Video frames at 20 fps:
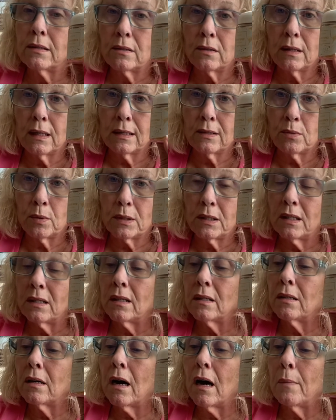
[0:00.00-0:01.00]
So that's what's in the
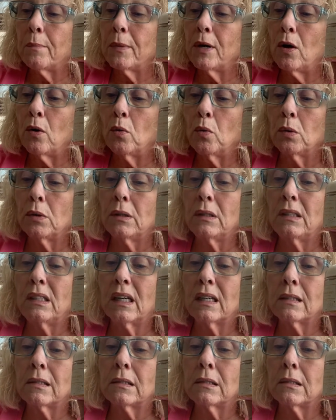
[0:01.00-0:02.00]
top, gold
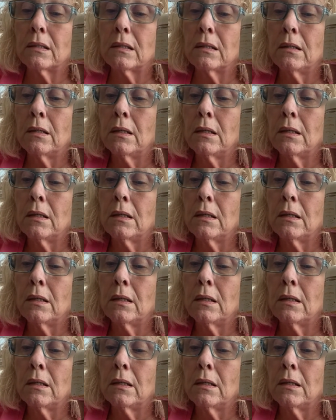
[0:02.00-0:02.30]
dust.